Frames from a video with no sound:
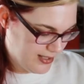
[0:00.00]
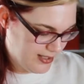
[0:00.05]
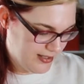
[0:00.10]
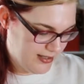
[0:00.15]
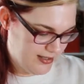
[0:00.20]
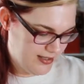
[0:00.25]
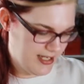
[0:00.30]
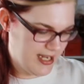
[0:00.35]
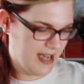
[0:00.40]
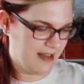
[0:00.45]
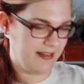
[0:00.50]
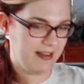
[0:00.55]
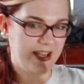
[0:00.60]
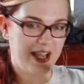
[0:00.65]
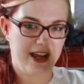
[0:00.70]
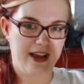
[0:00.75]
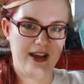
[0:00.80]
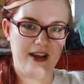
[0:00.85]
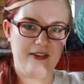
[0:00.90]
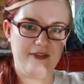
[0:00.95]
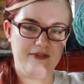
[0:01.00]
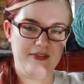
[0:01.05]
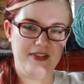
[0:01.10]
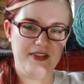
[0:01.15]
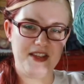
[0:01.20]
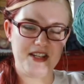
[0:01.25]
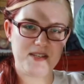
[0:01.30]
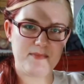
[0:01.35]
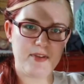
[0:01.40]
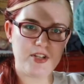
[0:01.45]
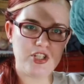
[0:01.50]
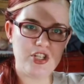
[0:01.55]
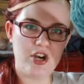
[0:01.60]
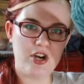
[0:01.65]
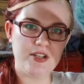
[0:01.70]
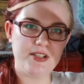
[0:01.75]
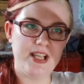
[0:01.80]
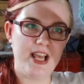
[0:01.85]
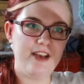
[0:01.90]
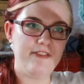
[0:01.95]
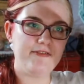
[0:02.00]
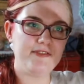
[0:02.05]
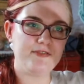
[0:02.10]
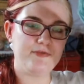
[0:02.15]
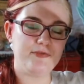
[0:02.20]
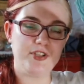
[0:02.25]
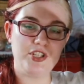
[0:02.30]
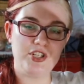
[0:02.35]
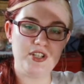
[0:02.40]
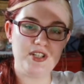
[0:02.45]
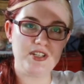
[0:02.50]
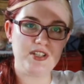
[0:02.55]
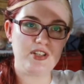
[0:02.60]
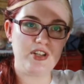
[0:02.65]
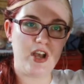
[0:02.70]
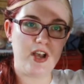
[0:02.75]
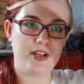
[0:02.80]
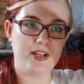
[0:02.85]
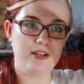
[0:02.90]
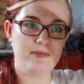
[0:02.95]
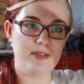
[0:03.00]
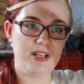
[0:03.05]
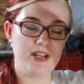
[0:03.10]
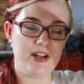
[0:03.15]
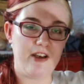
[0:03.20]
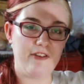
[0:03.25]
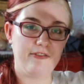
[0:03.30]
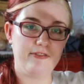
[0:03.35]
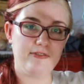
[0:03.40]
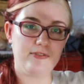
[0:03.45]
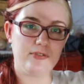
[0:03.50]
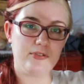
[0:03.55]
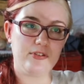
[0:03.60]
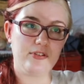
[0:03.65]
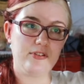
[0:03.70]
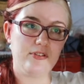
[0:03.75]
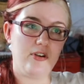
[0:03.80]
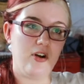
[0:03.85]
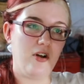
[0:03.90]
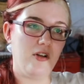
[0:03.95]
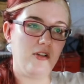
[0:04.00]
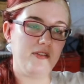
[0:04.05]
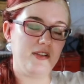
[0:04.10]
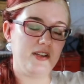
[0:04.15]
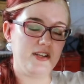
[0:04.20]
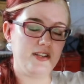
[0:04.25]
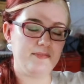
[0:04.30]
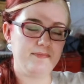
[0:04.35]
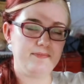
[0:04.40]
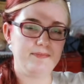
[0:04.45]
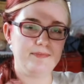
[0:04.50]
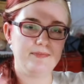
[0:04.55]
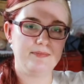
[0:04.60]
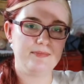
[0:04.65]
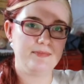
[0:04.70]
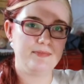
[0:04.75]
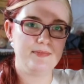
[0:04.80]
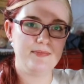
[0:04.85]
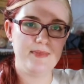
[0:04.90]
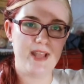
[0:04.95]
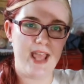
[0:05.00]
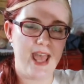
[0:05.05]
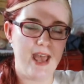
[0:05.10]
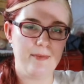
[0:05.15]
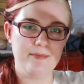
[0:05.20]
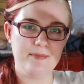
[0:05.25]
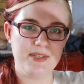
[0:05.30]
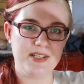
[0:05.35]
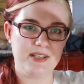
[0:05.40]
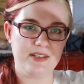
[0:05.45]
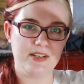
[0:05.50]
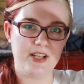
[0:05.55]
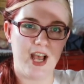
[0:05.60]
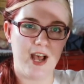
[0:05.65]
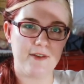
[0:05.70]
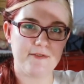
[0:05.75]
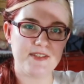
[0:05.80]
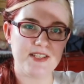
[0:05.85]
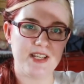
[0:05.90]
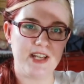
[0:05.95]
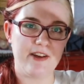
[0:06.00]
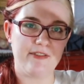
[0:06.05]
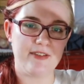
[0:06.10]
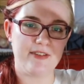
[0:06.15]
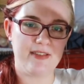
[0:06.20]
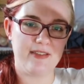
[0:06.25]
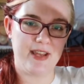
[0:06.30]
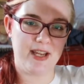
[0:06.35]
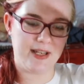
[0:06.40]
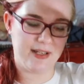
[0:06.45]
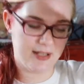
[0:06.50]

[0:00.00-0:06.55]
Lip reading: yeah, I think I have this much yarn left, which is not gonna be enough for all the hems and cuffs and everything.